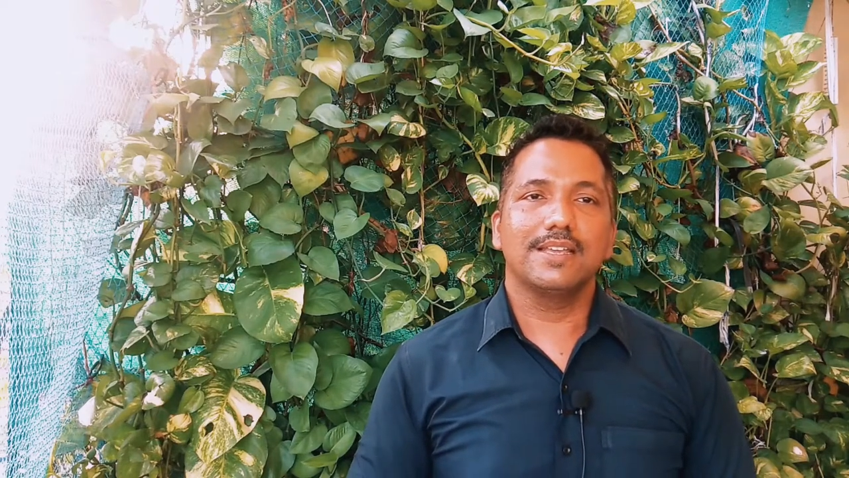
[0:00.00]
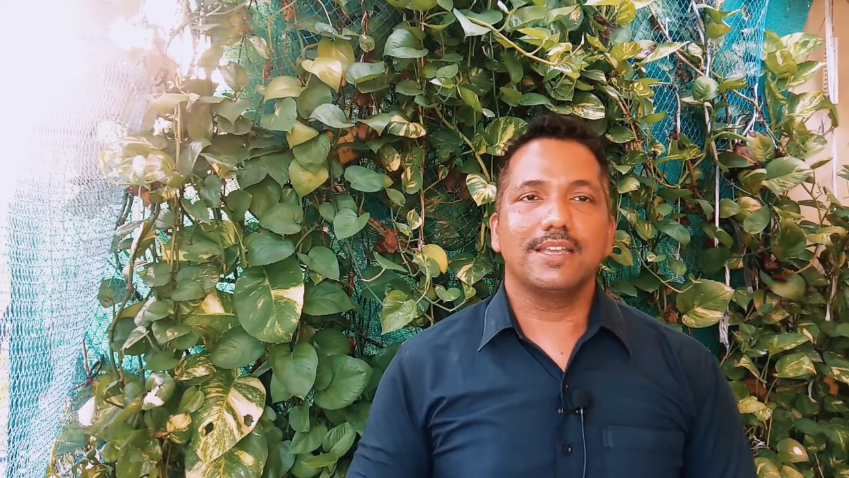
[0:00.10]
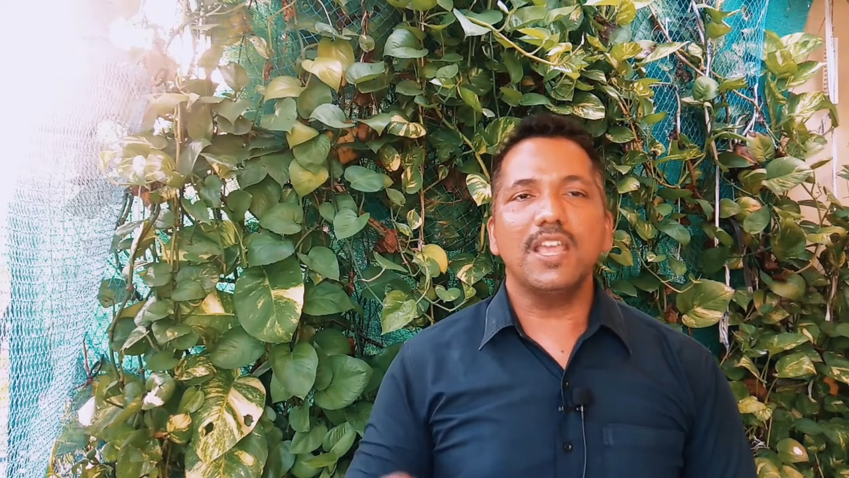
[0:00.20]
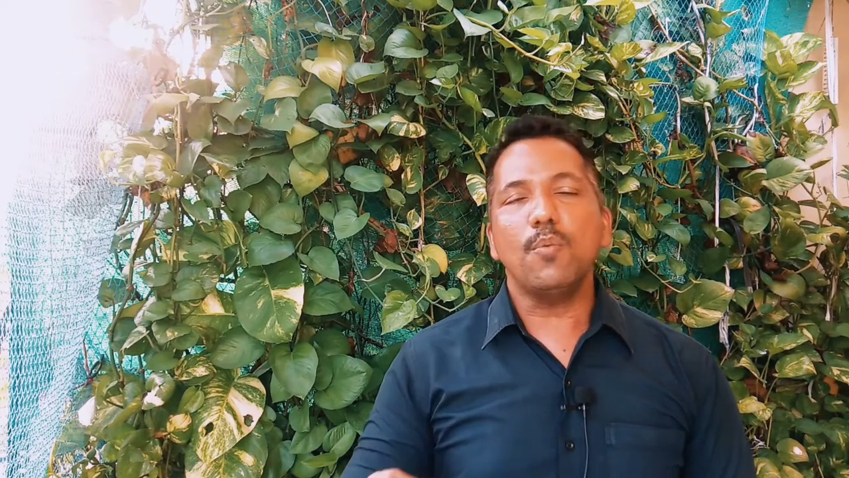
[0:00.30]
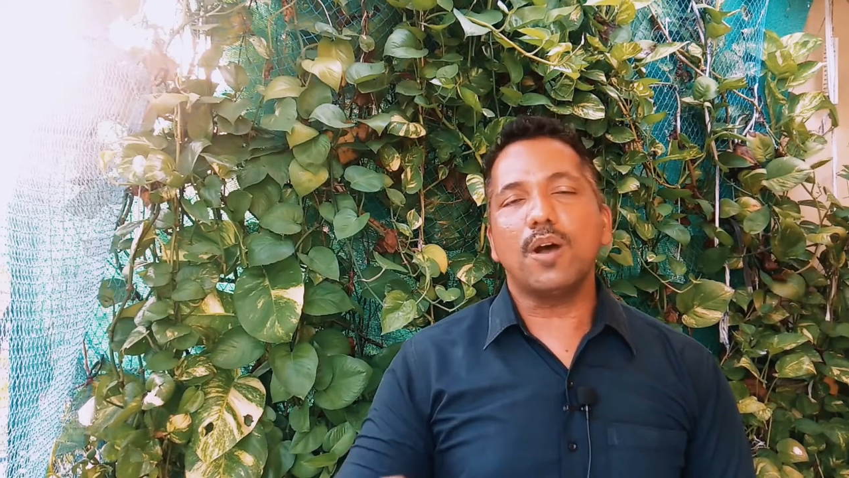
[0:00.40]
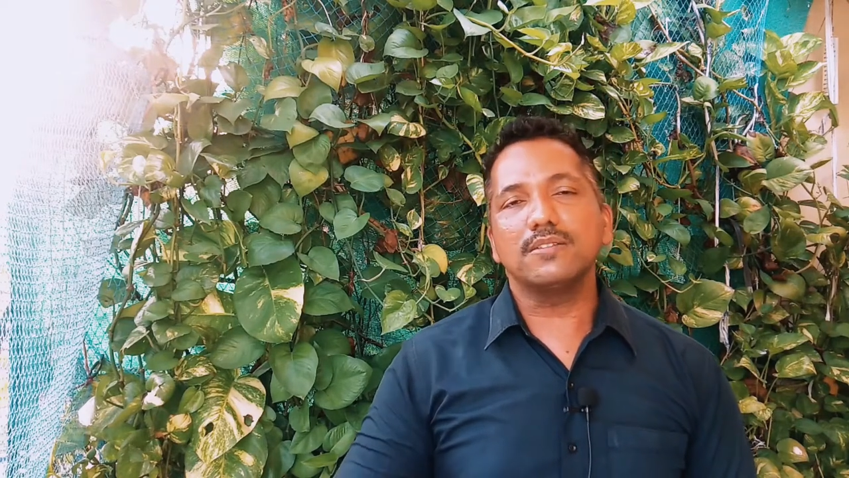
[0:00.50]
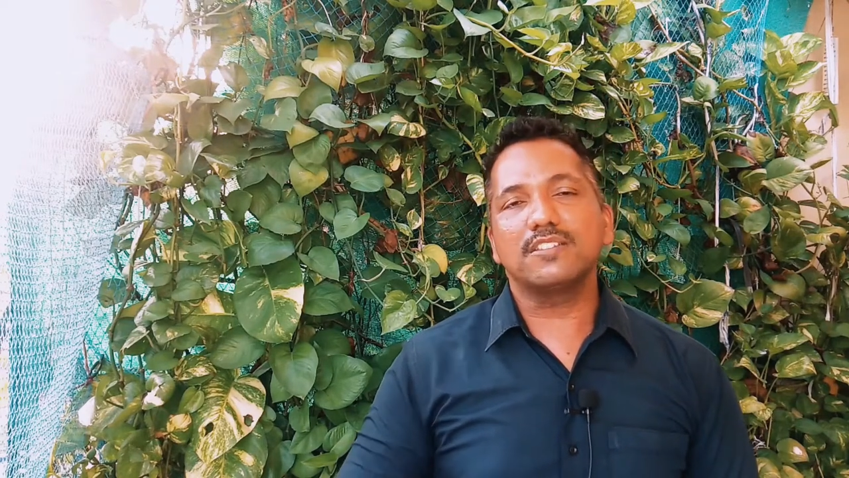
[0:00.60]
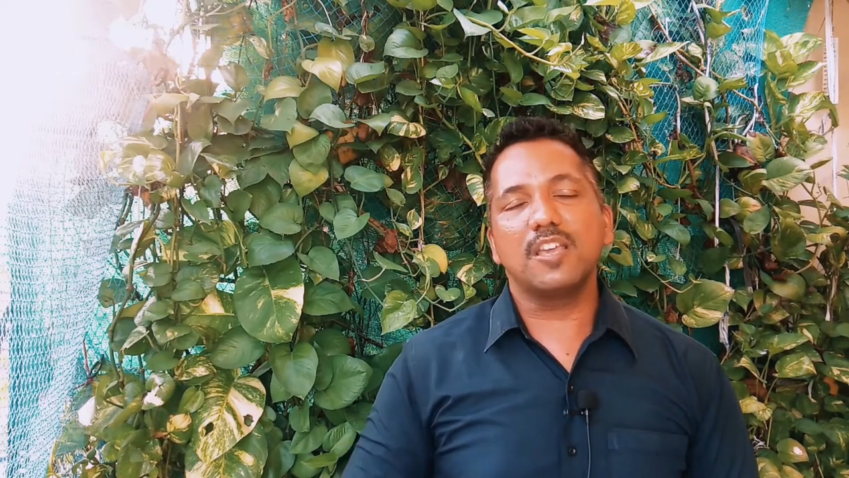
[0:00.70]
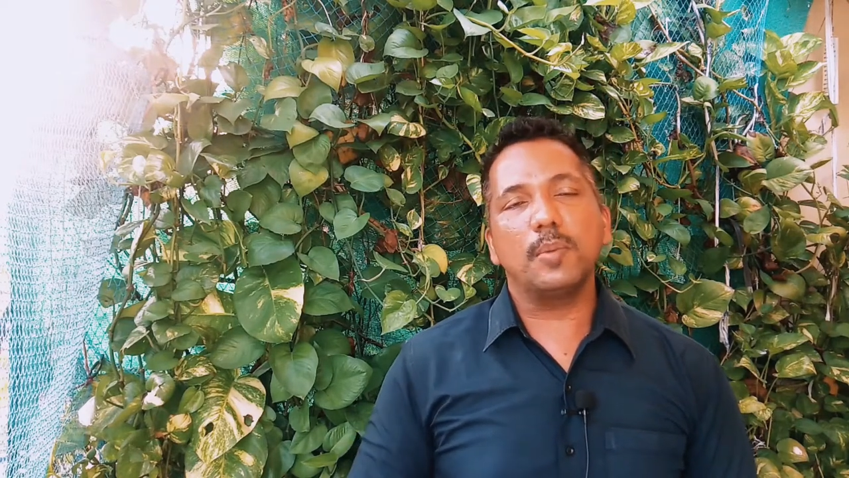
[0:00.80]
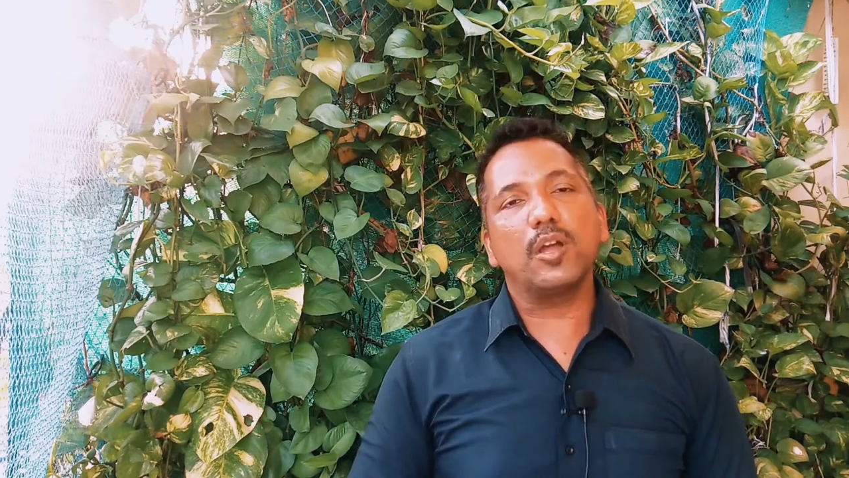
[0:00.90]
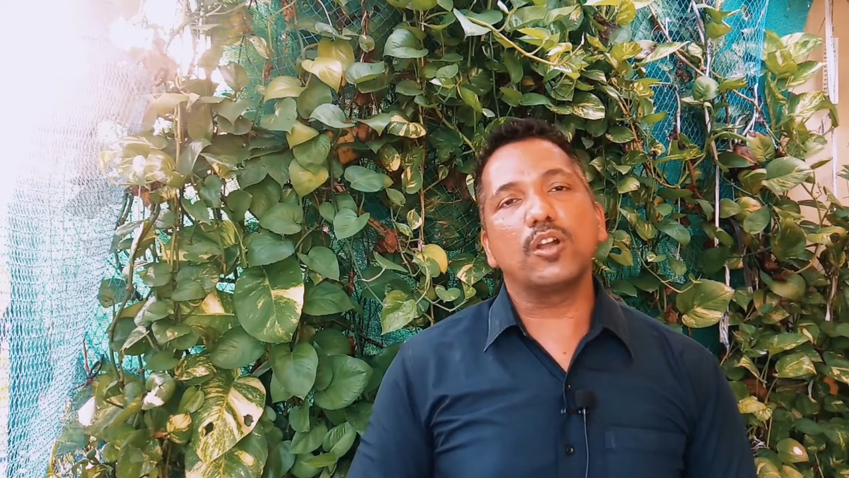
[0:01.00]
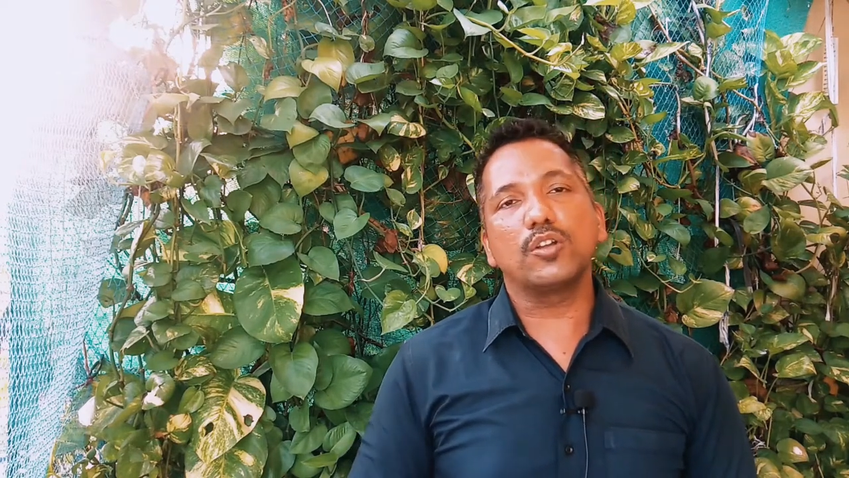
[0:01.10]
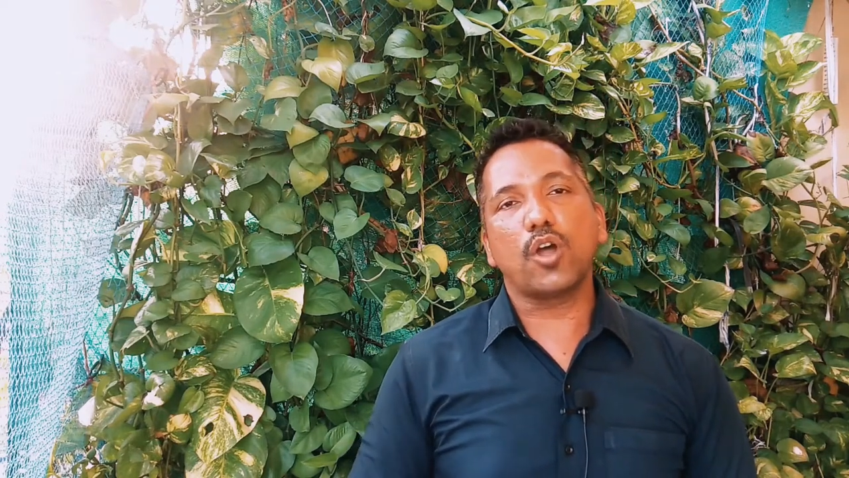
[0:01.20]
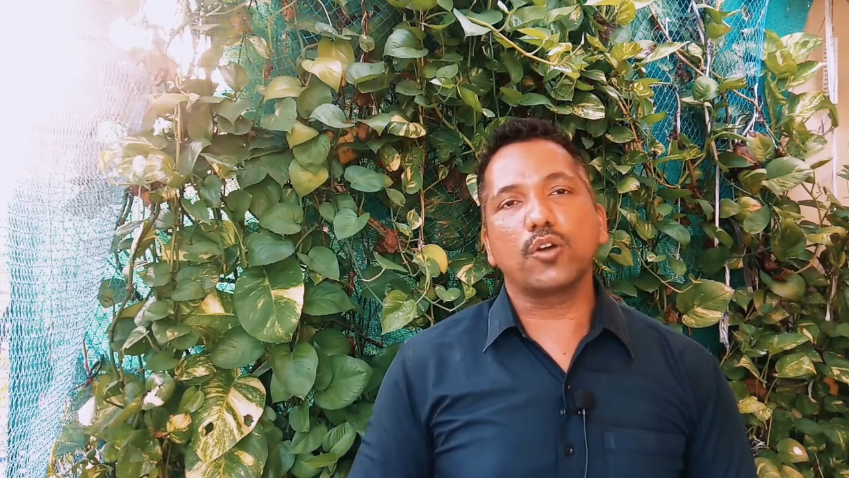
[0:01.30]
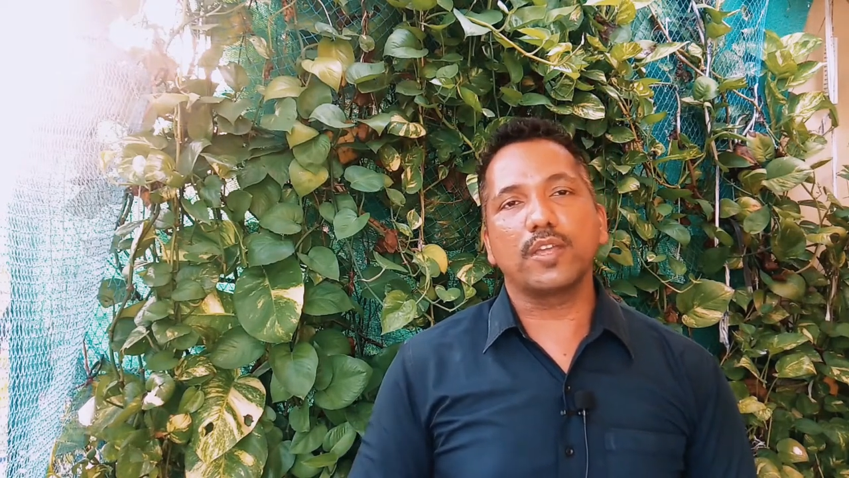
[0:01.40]
He was keeping on
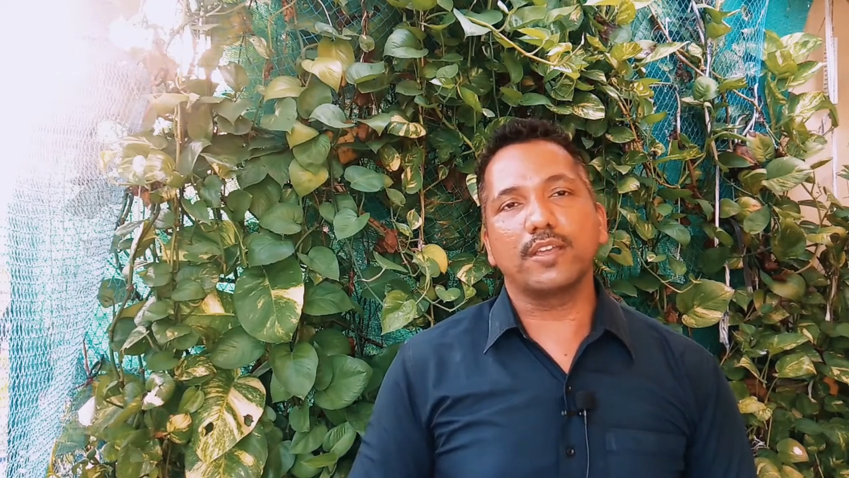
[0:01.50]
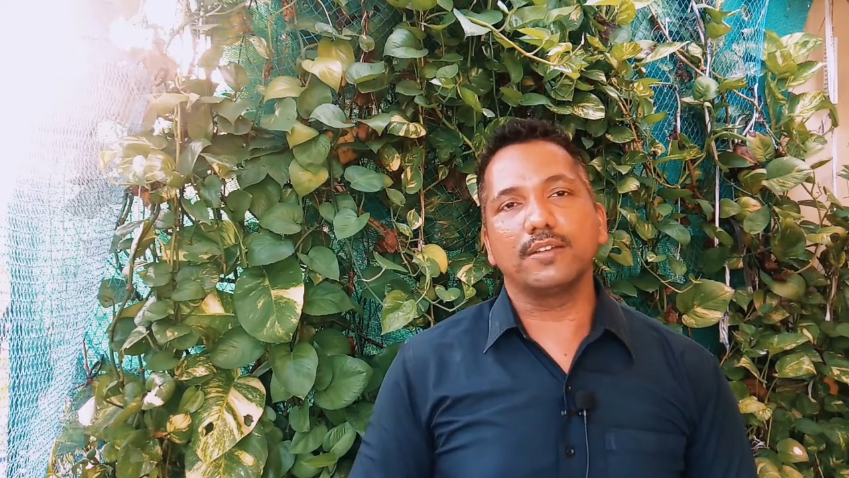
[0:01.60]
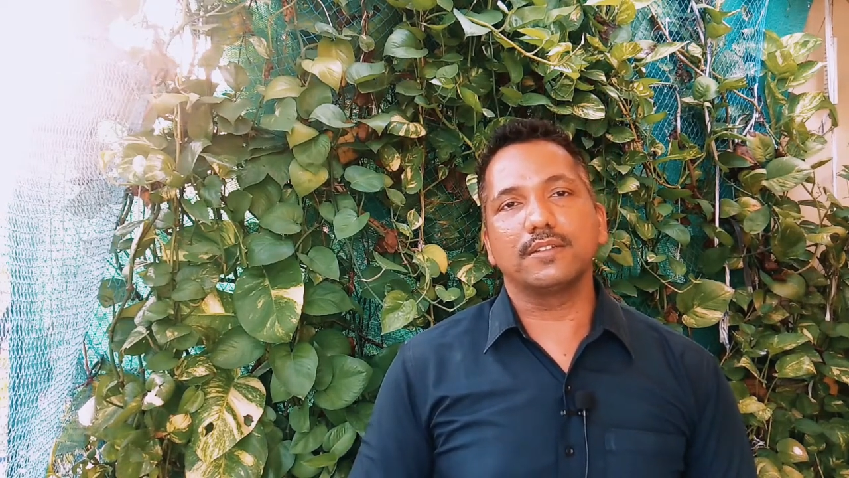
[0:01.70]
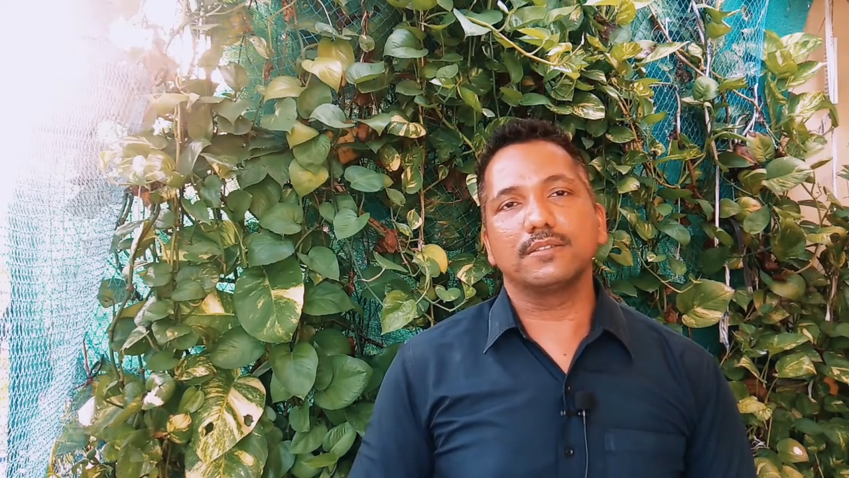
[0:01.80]
talking it.